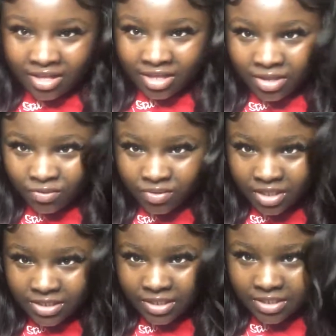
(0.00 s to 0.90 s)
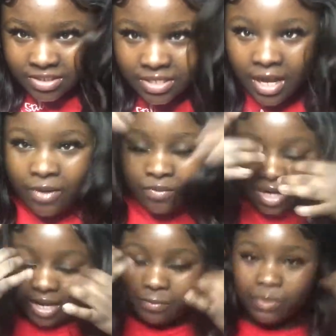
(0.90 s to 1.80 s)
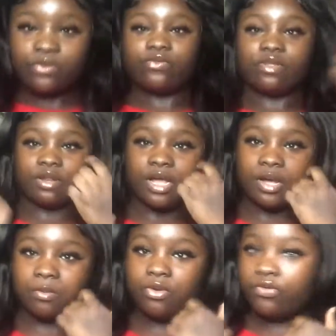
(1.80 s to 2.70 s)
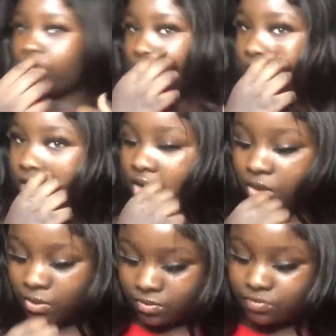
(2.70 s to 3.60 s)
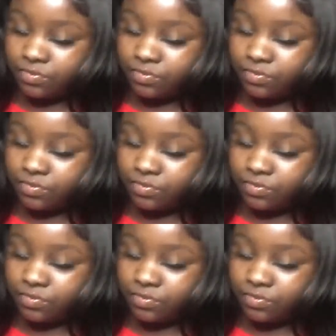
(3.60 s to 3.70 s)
Killed this install. Not moving. Not moving at all.